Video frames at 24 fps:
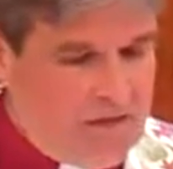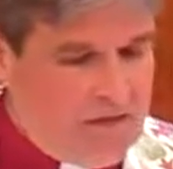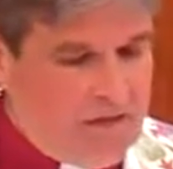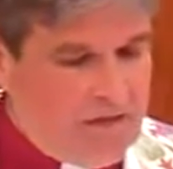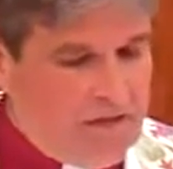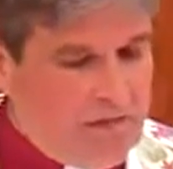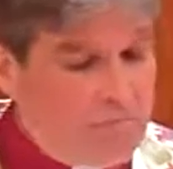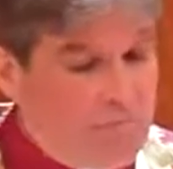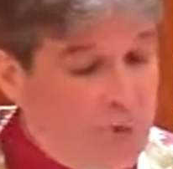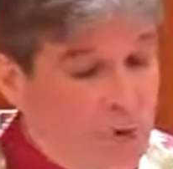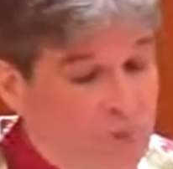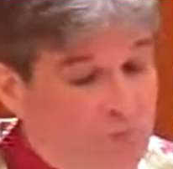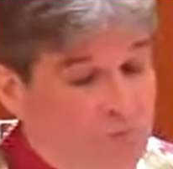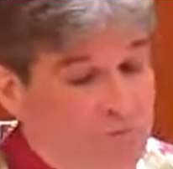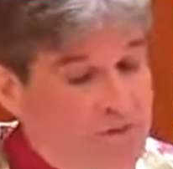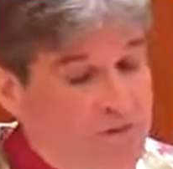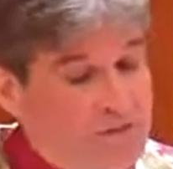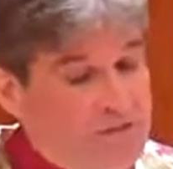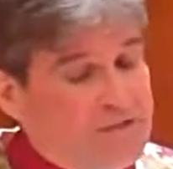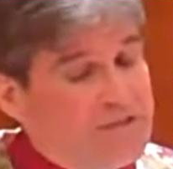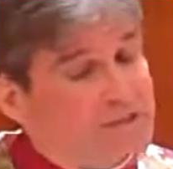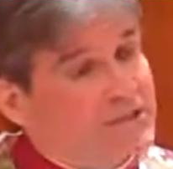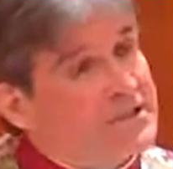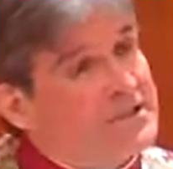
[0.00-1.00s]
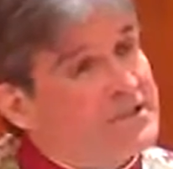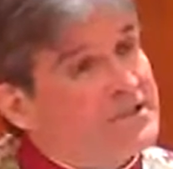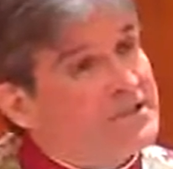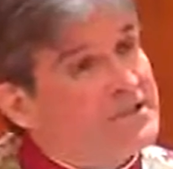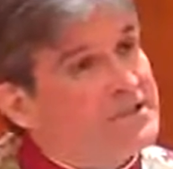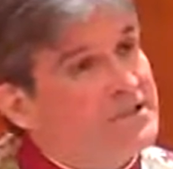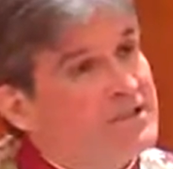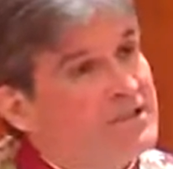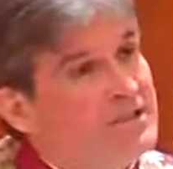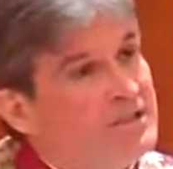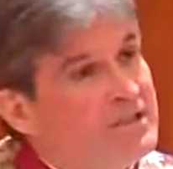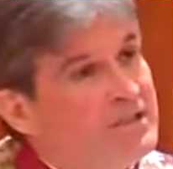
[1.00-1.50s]
And Pope Francis,
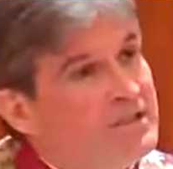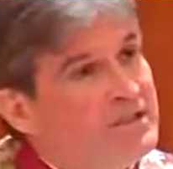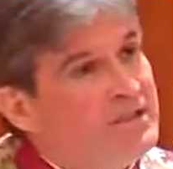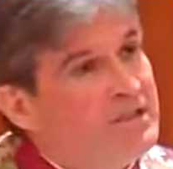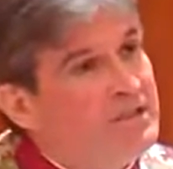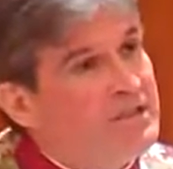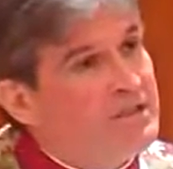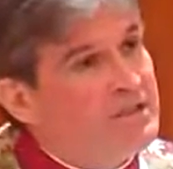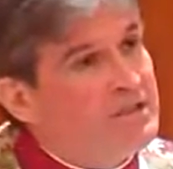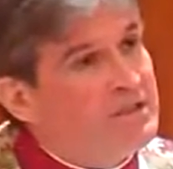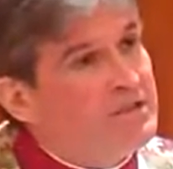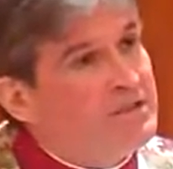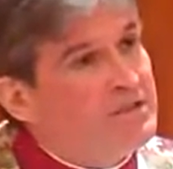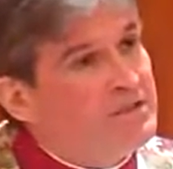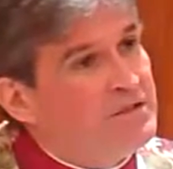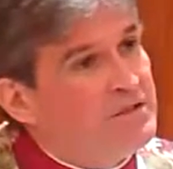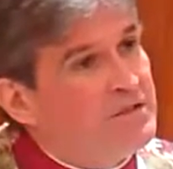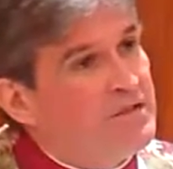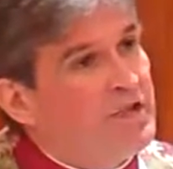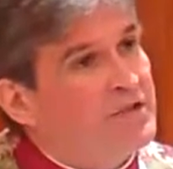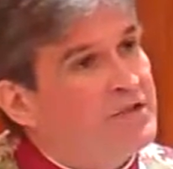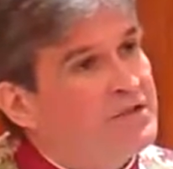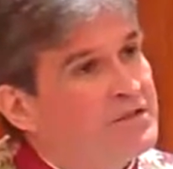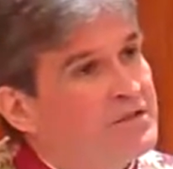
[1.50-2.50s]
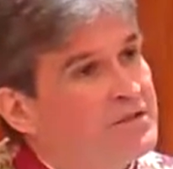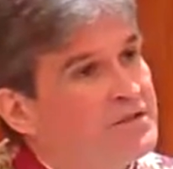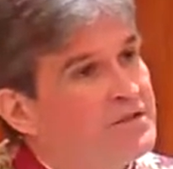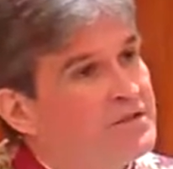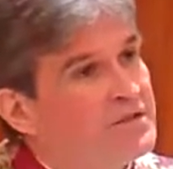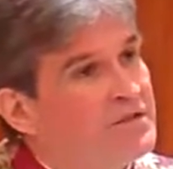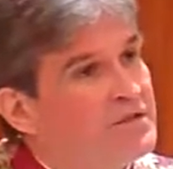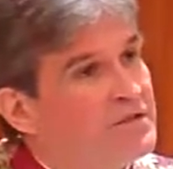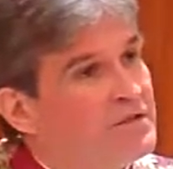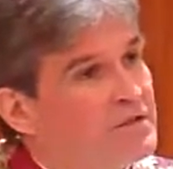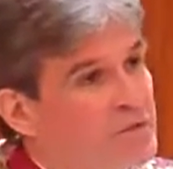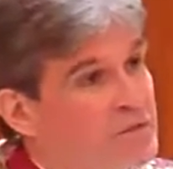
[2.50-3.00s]

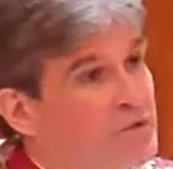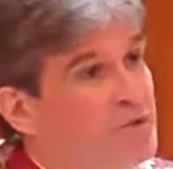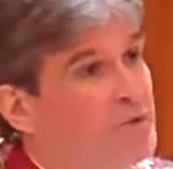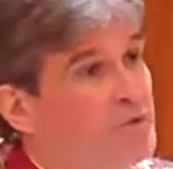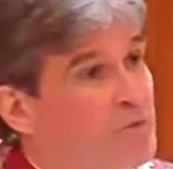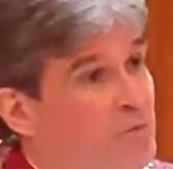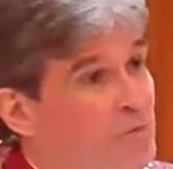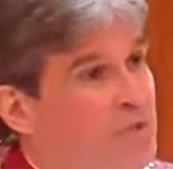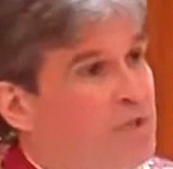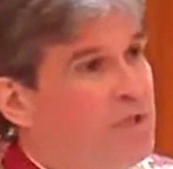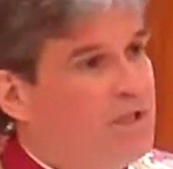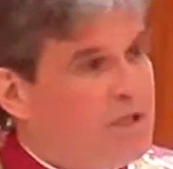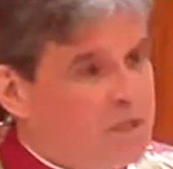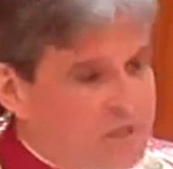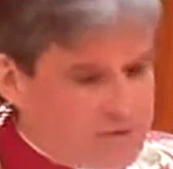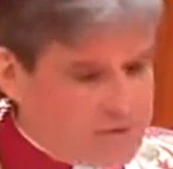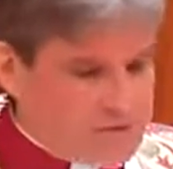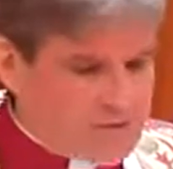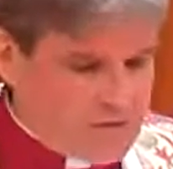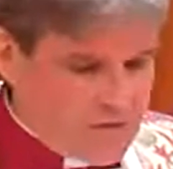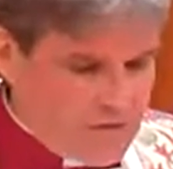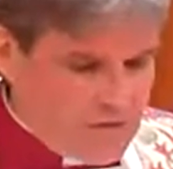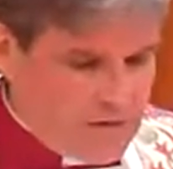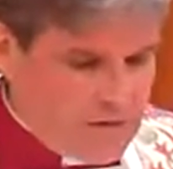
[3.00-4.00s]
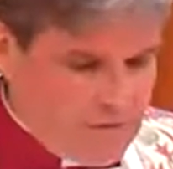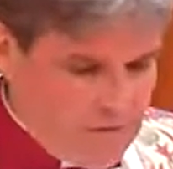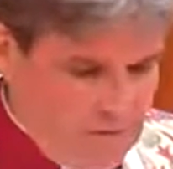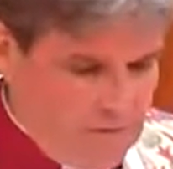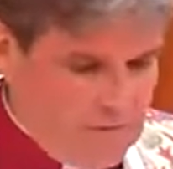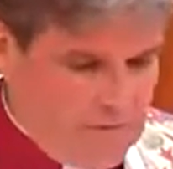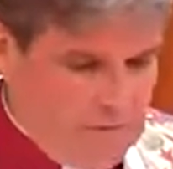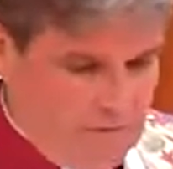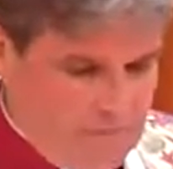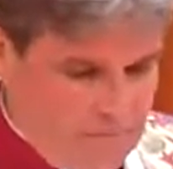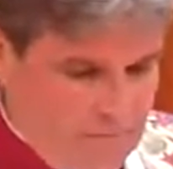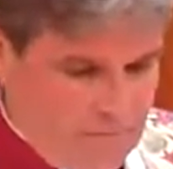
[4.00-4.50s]
just two weeks
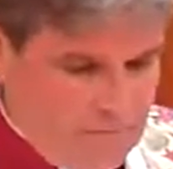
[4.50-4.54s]
ago.